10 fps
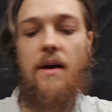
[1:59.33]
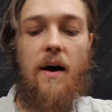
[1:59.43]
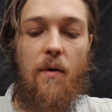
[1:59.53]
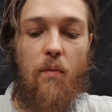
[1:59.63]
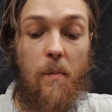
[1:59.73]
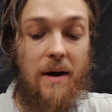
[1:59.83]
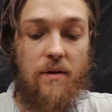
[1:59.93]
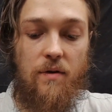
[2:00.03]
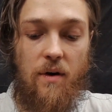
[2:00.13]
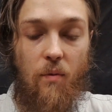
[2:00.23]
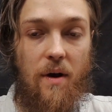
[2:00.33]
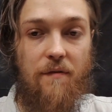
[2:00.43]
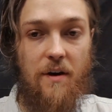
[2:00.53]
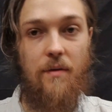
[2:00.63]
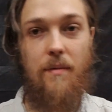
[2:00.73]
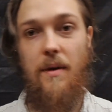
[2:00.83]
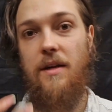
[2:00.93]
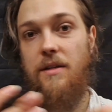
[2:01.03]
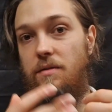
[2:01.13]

uh, we might not know if there is